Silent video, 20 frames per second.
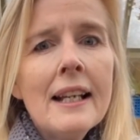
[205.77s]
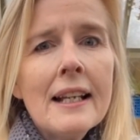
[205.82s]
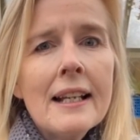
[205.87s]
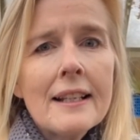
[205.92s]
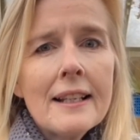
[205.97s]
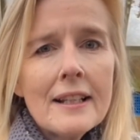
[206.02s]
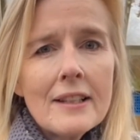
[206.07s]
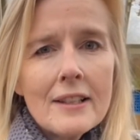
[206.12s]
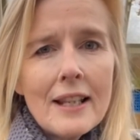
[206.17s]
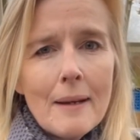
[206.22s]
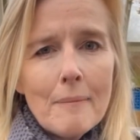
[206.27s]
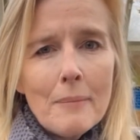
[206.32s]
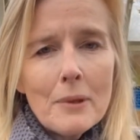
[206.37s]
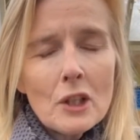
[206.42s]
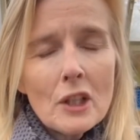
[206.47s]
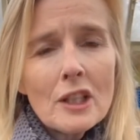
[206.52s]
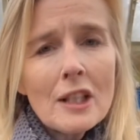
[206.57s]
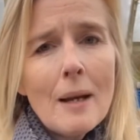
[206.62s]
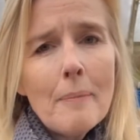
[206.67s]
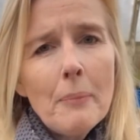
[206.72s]
the temperature,
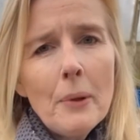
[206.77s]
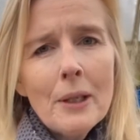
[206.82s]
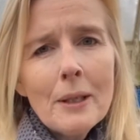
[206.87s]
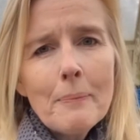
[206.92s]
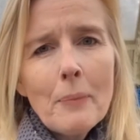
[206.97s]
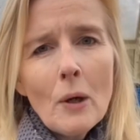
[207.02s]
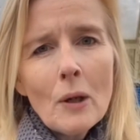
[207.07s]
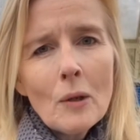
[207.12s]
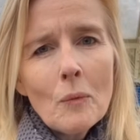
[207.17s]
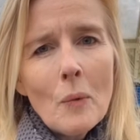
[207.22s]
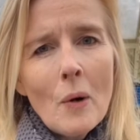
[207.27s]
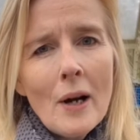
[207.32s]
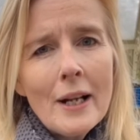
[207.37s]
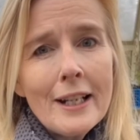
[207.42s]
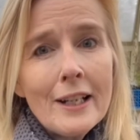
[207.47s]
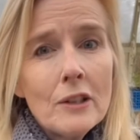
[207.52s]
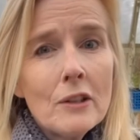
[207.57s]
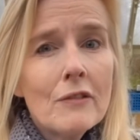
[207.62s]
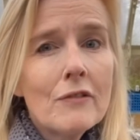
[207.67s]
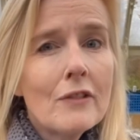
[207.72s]
it's like putting a bottle of wine
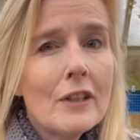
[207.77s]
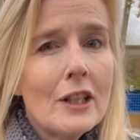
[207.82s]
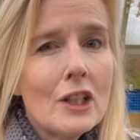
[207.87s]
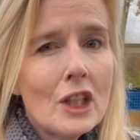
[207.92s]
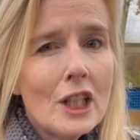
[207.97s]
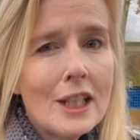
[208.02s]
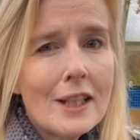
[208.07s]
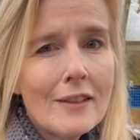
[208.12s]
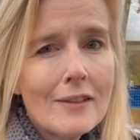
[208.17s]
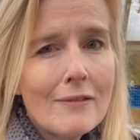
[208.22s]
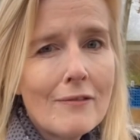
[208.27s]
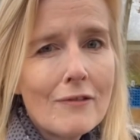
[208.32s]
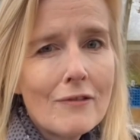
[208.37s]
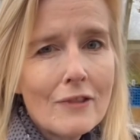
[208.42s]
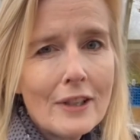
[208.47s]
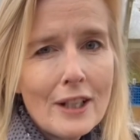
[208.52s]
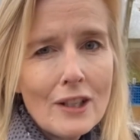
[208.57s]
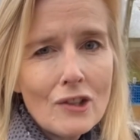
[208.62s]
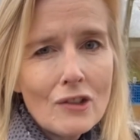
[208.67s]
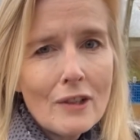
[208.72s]
in the fridge. It doesn't
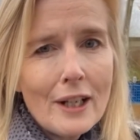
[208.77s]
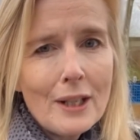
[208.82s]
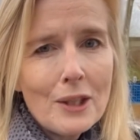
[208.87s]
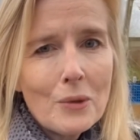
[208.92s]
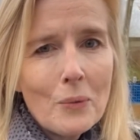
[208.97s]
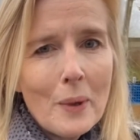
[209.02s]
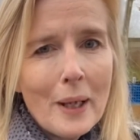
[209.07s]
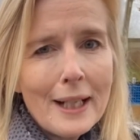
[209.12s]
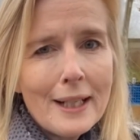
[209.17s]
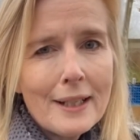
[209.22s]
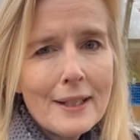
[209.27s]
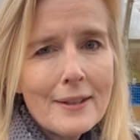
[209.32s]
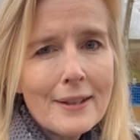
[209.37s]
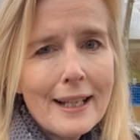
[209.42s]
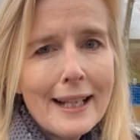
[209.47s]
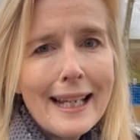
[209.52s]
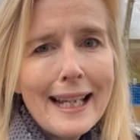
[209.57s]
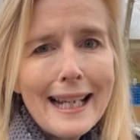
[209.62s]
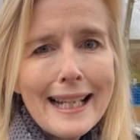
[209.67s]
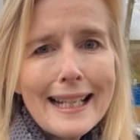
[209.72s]
freeze straight away, does
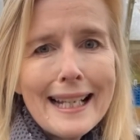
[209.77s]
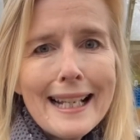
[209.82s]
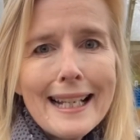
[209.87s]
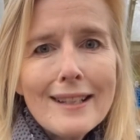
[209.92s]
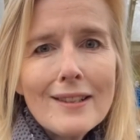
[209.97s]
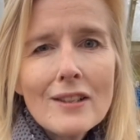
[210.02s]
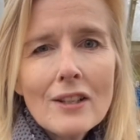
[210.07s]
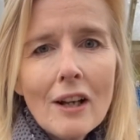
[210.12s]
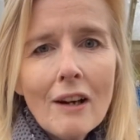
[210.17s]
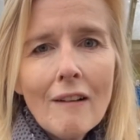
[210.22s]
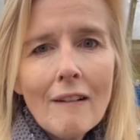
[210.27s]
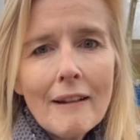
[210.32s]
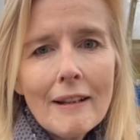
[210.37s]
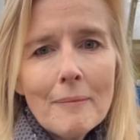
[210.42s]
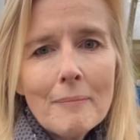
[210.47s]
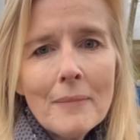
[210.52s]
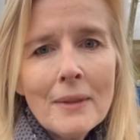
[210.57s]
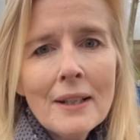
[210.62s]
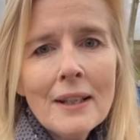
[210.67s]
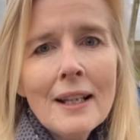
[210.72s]
it? It needs
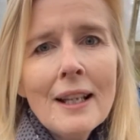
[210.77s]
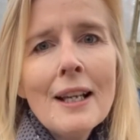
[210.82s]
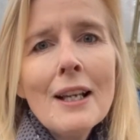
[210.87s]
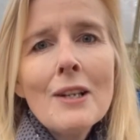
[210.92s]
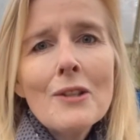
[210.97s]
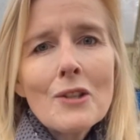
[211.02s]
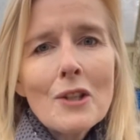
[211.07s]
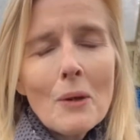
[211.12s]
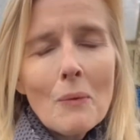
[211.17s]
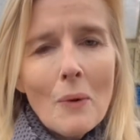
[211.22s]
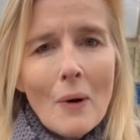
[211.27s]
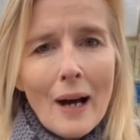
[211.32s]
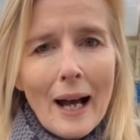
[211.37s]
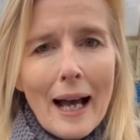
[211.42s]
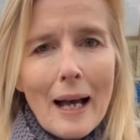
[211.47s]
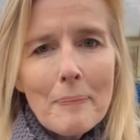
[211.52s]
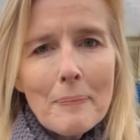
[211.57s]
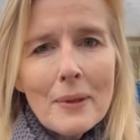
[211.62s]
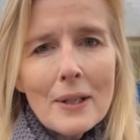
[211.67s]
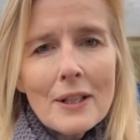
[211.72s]
time. So what
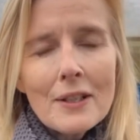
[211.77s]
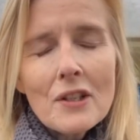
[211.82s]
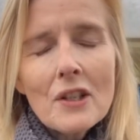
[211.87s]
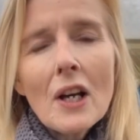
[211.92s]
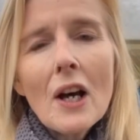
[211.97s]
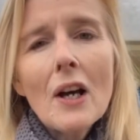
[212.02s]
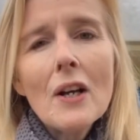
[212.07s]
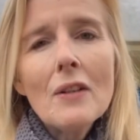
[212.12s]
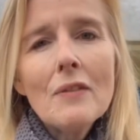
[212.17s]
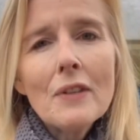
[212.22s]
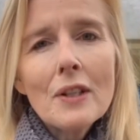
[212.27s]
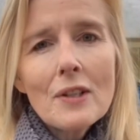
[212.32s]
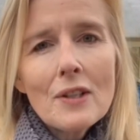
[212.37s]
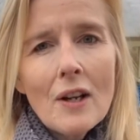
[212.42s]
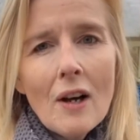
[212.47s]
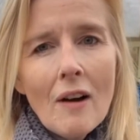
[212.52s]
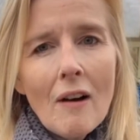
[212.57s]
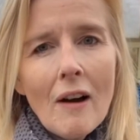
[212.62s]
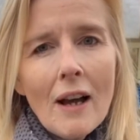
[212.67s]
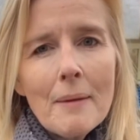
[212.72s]
happens over
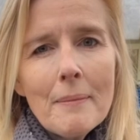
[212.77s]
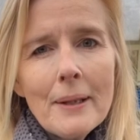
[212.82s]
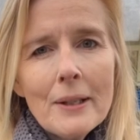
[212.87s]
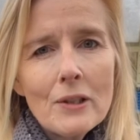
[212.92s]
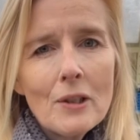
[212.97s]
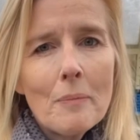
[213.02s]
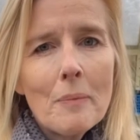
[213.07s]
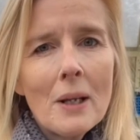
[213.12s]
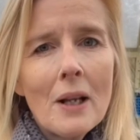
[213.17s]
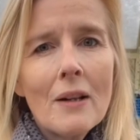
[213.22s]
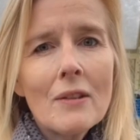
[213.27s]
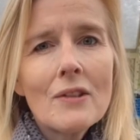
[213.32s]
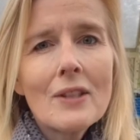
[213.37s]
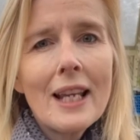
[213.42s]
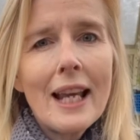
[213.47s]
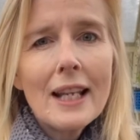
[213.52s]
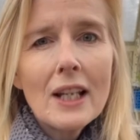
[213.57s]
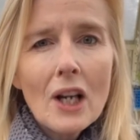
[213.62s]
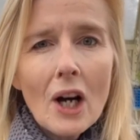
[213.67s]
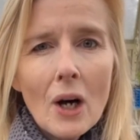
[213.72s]
time is the plants
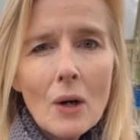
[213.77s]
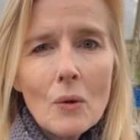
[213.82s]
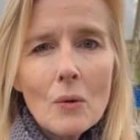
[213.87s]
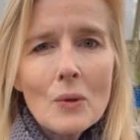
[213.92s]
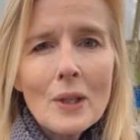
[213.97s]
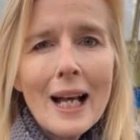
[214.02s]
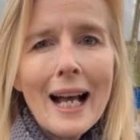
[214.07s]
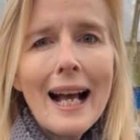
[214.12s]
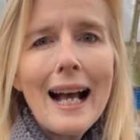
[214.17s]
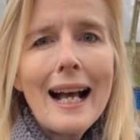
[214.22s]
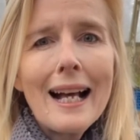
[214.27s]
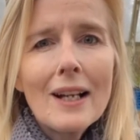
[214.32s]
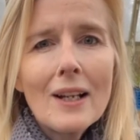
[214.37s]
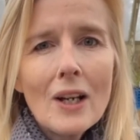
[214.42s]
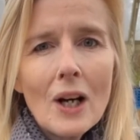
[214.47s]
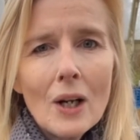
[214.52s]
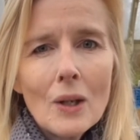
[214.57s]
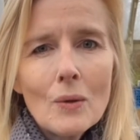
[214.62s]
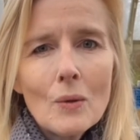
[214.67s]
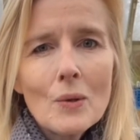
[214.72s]
get colder and
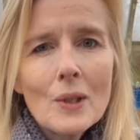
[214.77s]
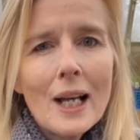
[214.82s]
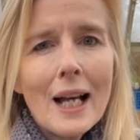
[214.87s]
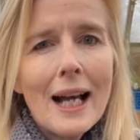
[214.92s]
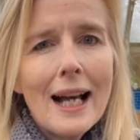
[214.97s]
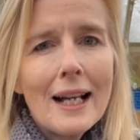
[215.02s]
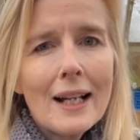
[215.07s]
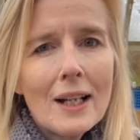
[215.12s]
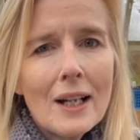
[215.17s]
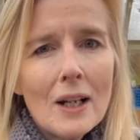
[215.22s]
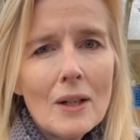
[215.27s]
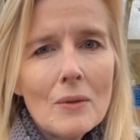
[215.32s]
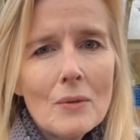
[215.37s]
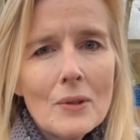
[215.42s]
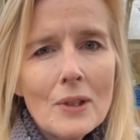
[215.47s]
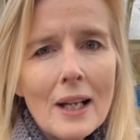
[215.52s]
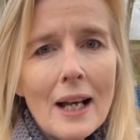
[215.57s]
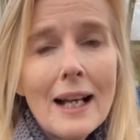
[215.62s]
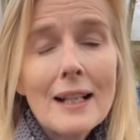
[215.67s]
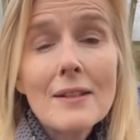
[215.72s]
colder and
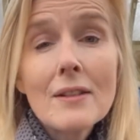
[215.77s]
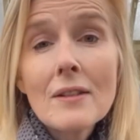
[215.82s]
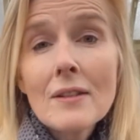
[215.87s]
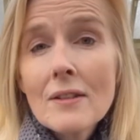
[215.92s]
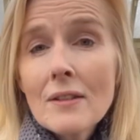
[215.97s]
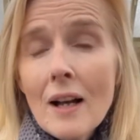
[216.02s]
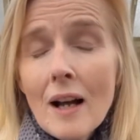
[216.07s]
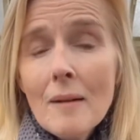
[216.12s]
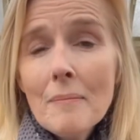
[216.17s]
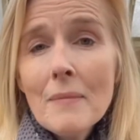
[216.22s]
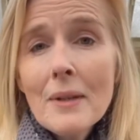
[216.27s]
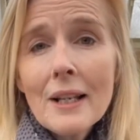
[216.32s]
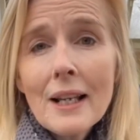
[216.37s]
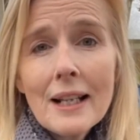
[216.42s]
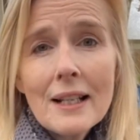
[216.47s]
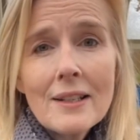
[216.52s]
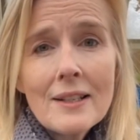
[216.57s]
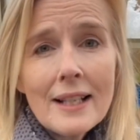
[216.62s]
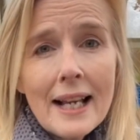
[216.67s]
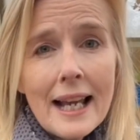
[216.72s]
colder. And some
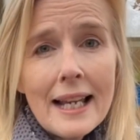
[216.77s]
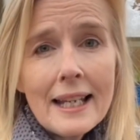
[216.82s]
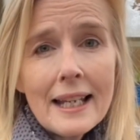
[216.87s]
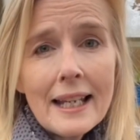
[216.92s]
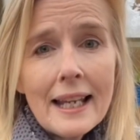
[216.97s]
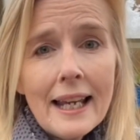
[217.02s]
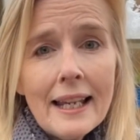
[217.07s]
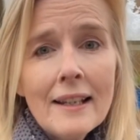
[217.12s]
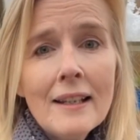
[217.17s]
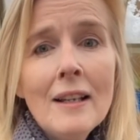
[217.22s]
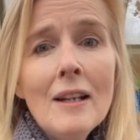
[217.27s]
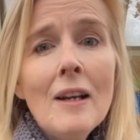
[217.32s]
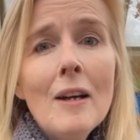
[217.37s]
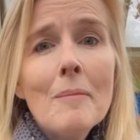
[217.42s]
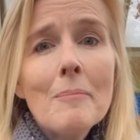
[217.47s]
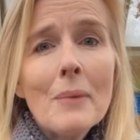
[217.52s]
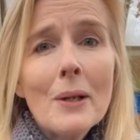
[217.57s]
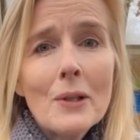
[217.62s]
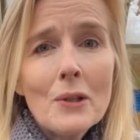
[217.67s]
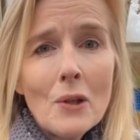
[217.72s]
can take it,
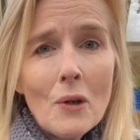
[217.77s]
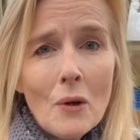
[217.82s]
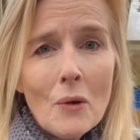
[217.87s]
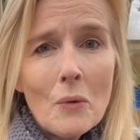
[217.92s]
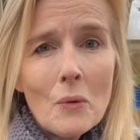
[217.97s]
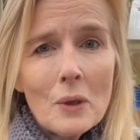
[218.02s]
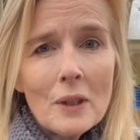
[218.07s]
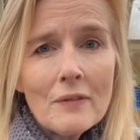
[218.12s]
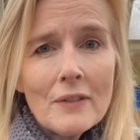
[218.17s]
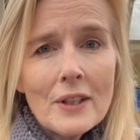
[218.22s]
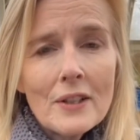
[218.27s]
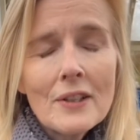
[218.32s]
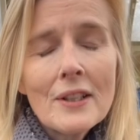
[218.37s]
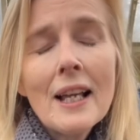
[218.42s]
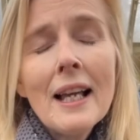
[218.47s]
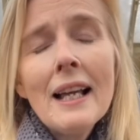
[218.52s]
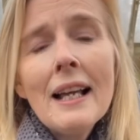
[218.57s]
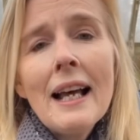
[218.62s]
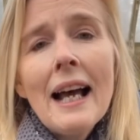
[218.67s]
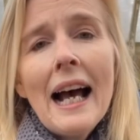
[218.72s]
but not all of us.
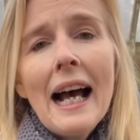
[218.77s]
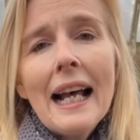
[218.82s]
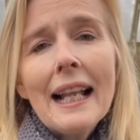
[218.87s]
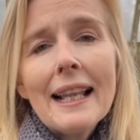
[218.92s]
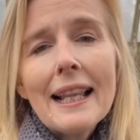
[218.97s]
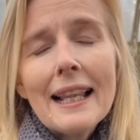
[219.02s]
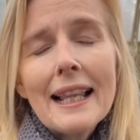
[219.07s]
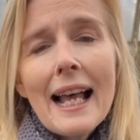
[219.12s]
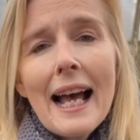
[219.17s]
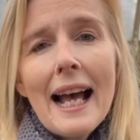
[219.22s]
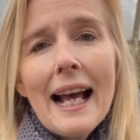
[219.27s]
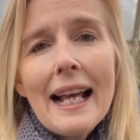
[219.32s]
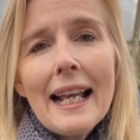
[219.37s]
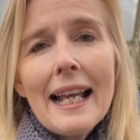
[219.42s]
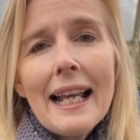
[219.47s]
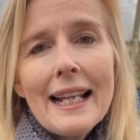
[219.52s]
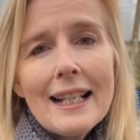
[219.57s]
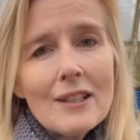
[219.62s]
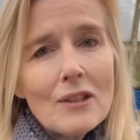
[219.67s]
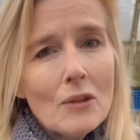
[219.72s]
And that
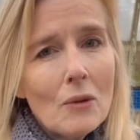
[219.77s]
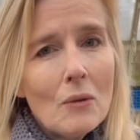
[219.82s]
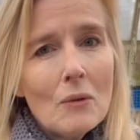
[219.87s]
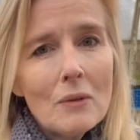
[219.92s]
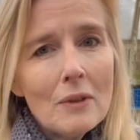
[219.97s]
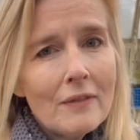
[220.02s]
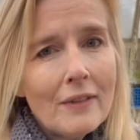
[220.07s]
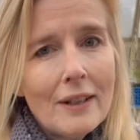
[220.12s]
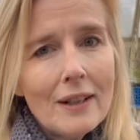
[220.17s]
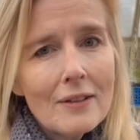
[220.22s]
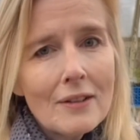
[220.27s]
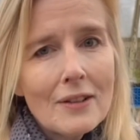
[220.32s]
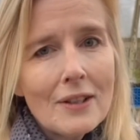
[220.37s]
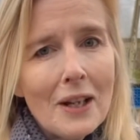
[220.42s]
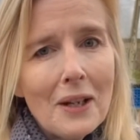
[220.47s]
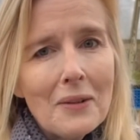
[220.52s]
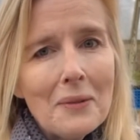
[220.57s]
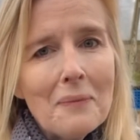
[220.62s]
is not all of us, no.